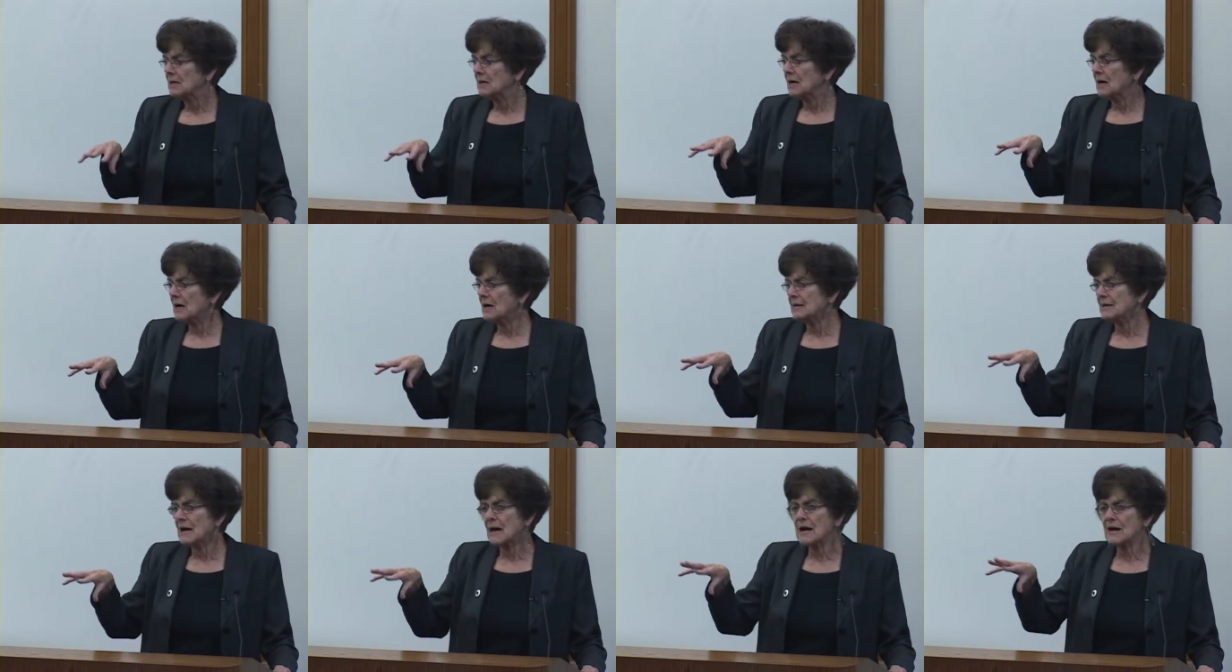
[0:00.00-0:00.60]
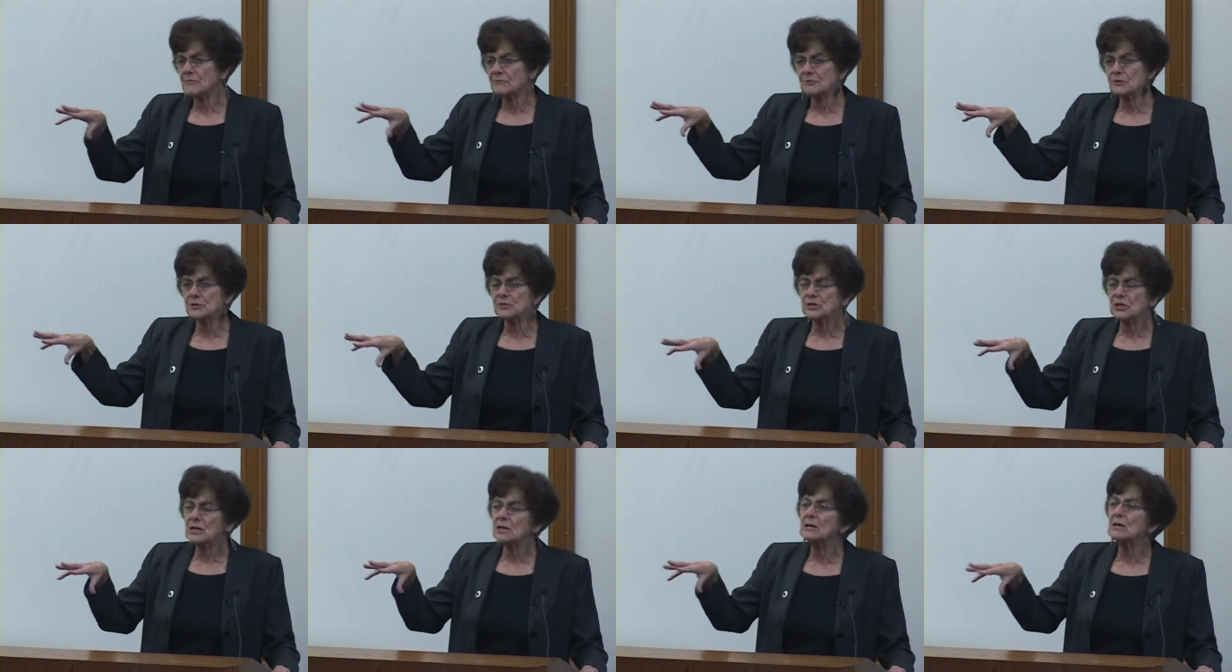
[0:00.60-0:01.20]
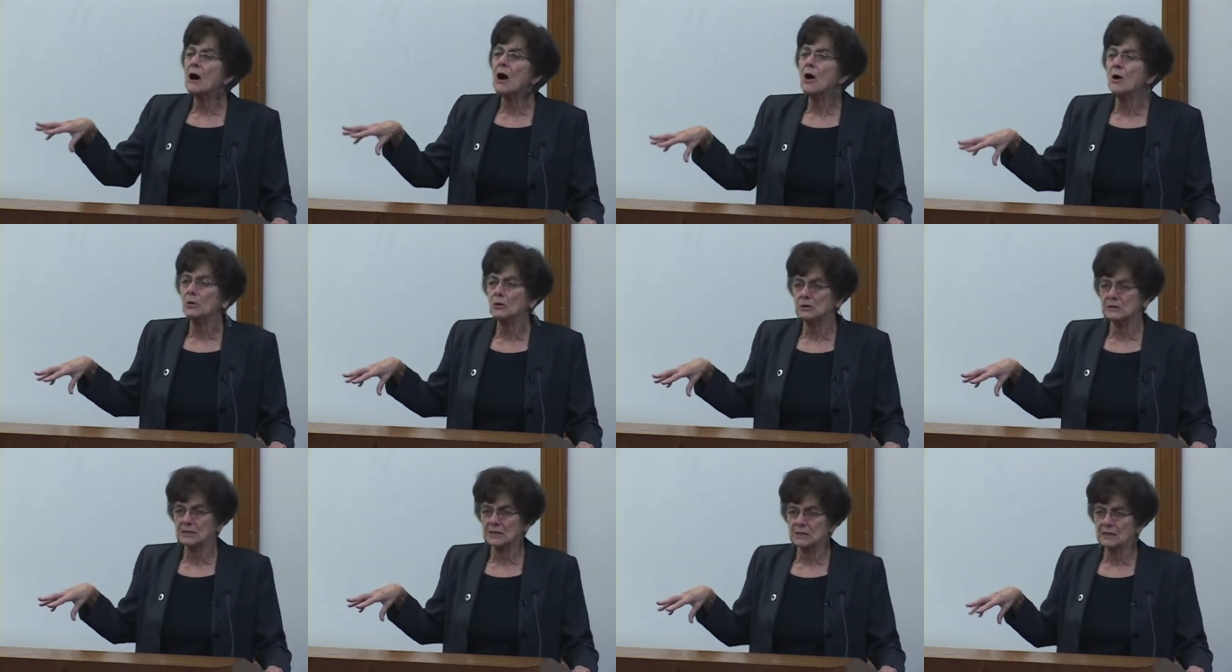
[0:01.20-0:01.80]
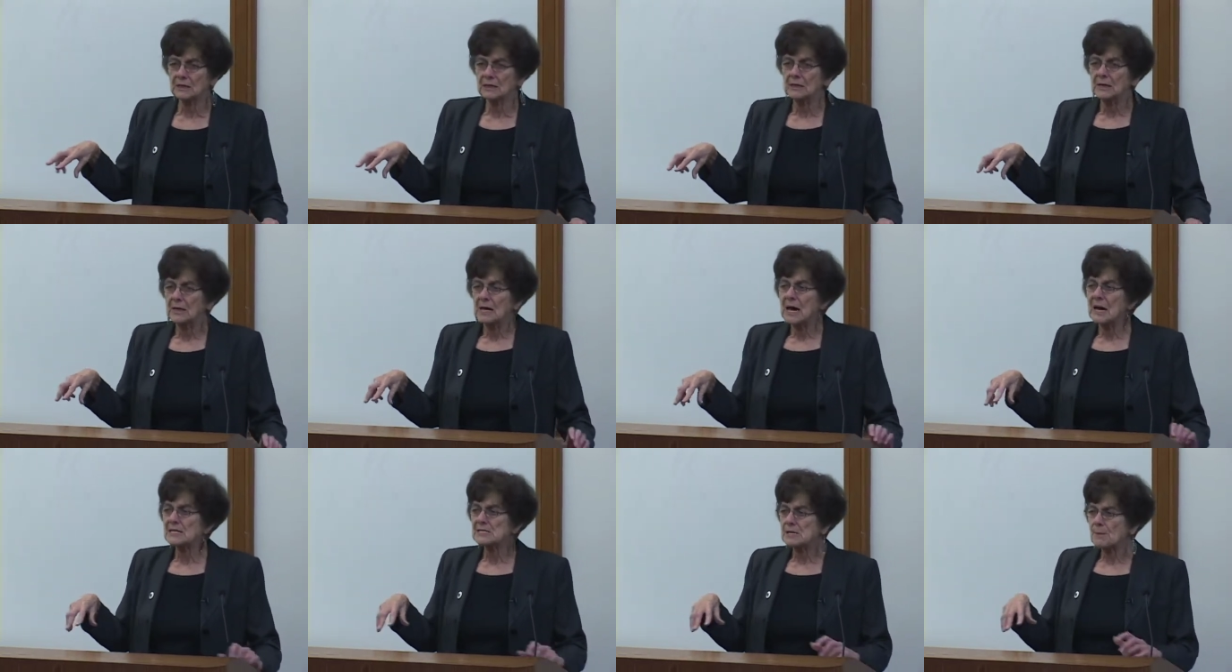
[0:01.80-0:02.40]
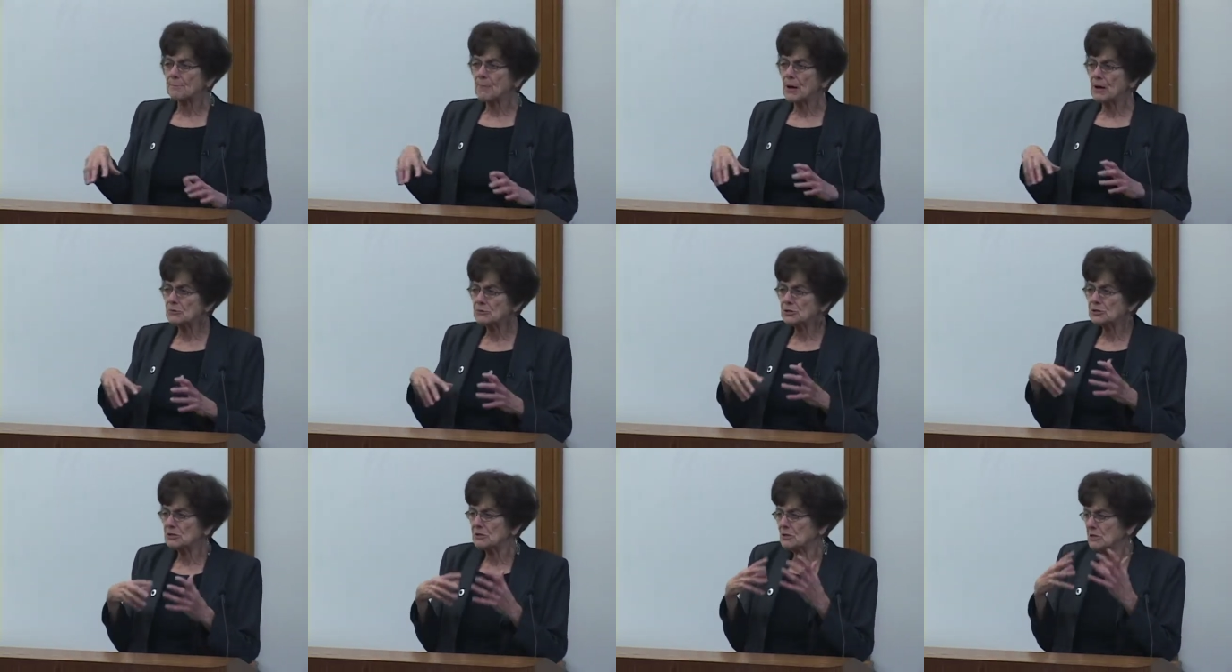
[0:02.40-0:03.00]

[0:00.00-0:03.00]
on average in a holding, as opposed to the